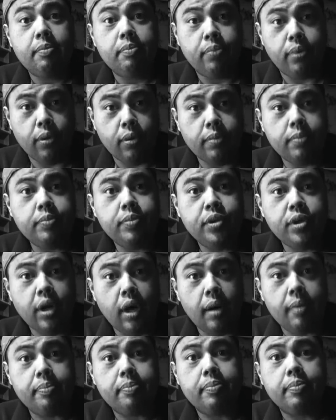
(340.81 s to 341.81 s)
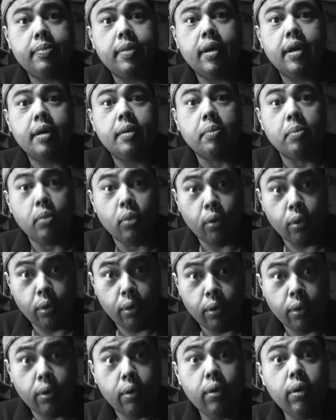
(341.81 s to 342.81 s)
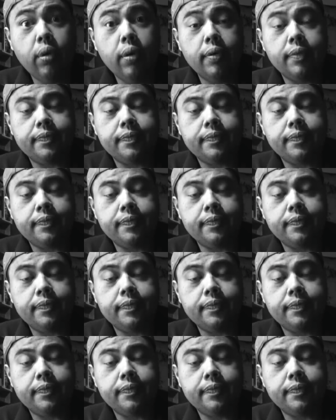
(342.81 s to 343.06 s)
pum chop mu